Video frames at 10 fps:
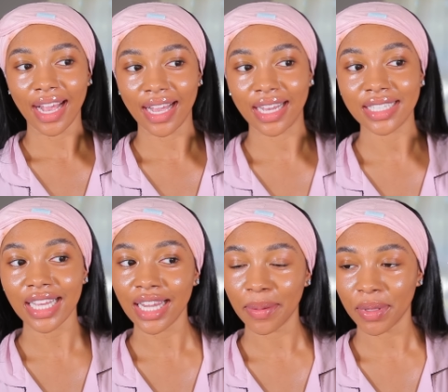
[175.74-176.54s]
is
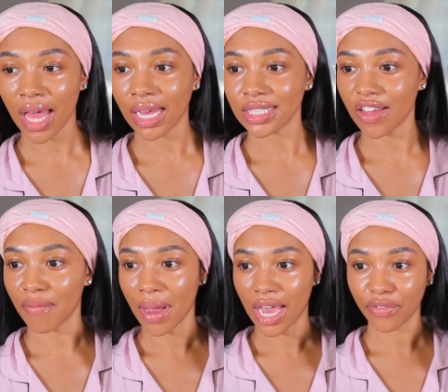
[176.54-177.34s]
a lip gloss of
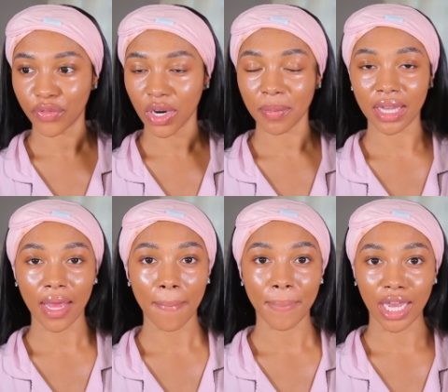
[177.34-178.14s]
my
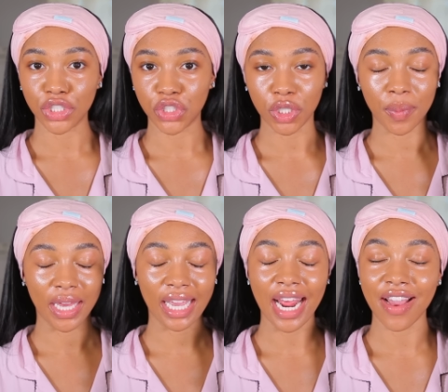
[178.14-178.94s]
formula, my
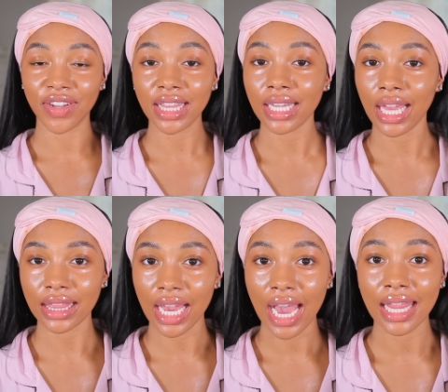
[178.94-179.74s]
tubing, and everything
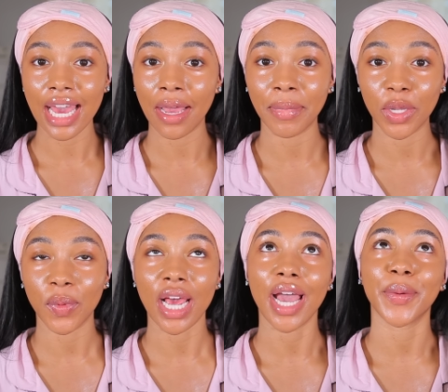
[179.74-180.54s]
like that that I made
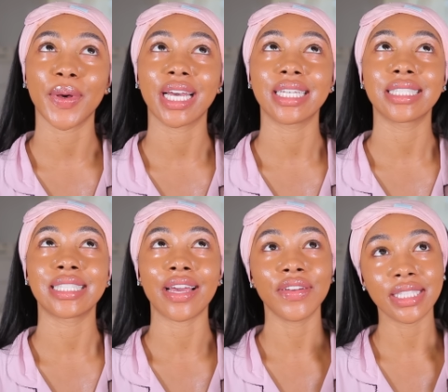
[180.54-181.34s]
when I was
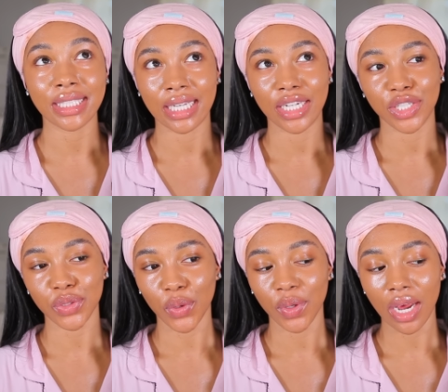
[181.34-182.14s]
17 years
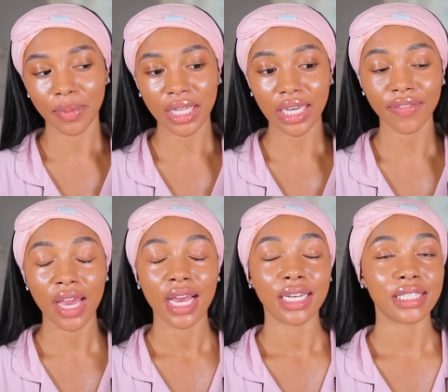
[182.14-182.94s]
old, I believe.
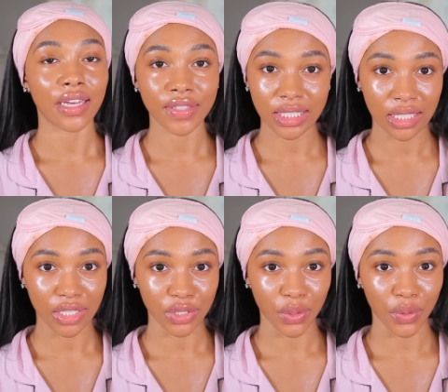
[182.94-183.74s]
17
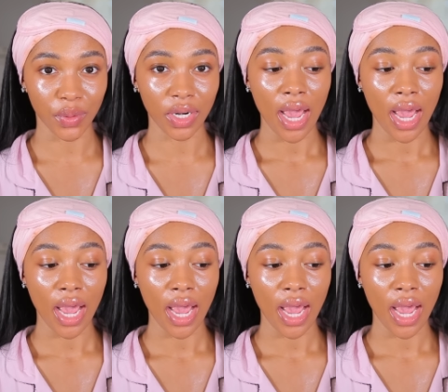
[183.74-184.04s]
years old.